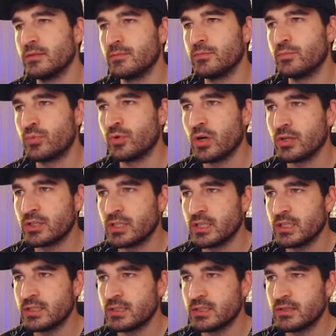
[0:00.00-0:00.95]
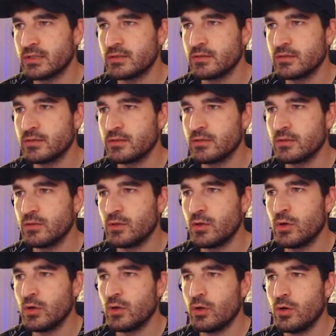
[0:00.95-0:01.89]
processed
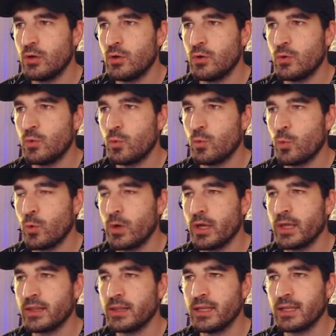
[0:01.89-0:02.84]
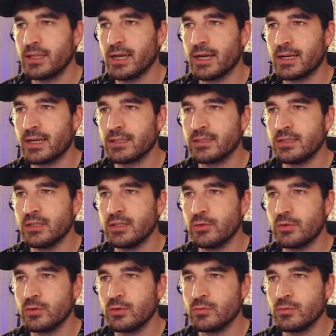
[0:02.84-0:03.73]
with the attack at 0.